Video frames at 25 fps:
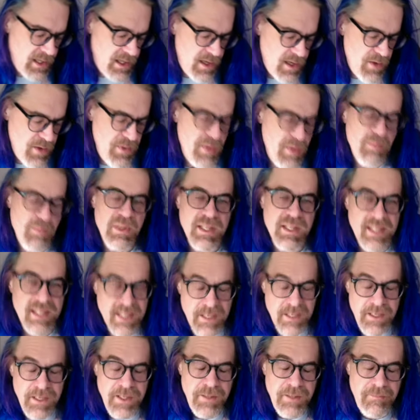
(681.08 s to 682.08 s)
The
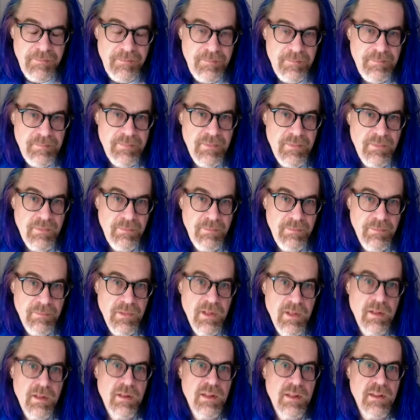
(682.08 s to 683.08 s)
beginning,
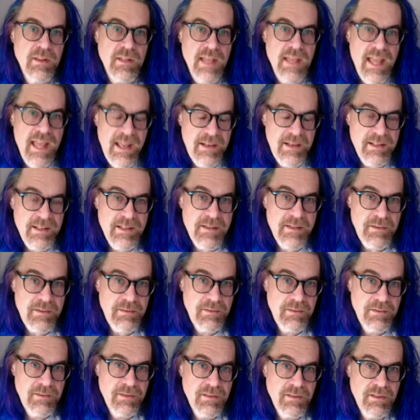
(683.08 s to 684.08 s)
the end,
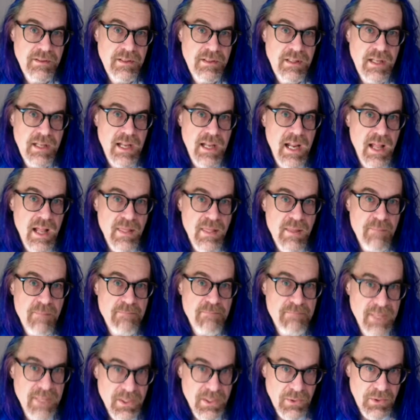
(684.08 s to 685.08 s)
and the
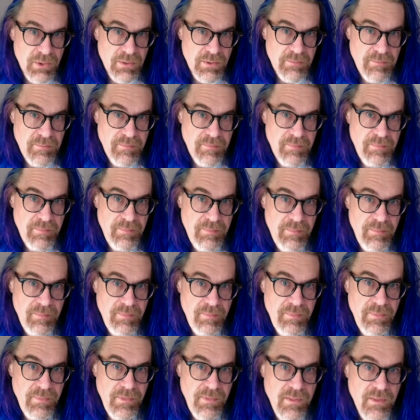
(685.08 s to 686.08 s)
middle
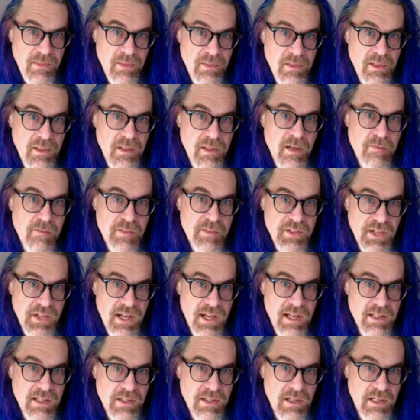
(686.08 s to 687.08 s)
of the
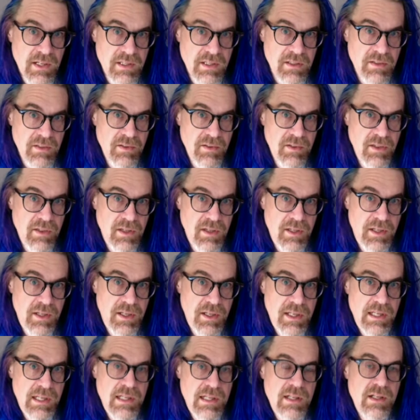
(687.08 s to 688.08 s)
dialogue
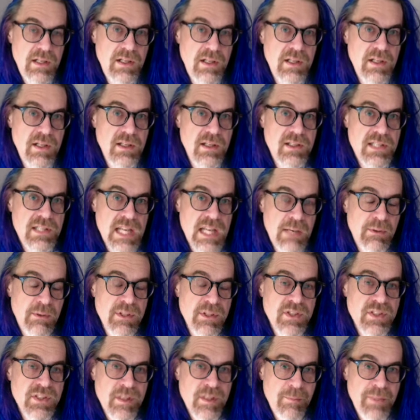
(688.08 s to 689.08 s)
tell us
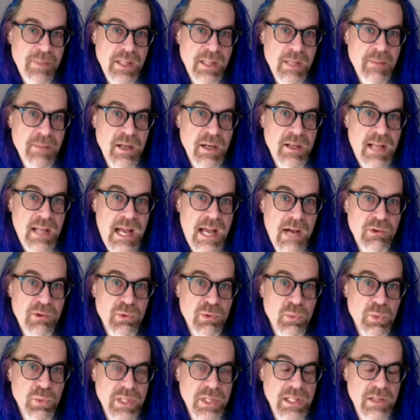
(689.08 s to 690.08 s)
something about how to
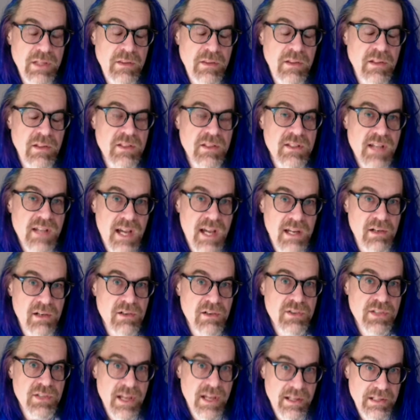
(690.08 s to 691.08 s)
read the entire
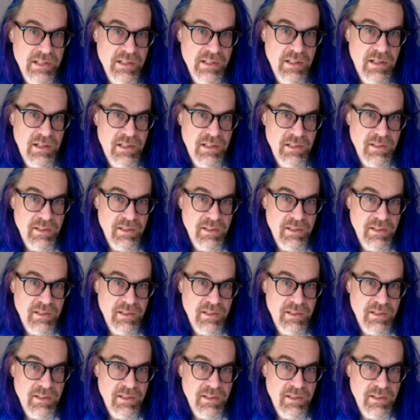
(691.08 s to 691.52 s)
dialogue.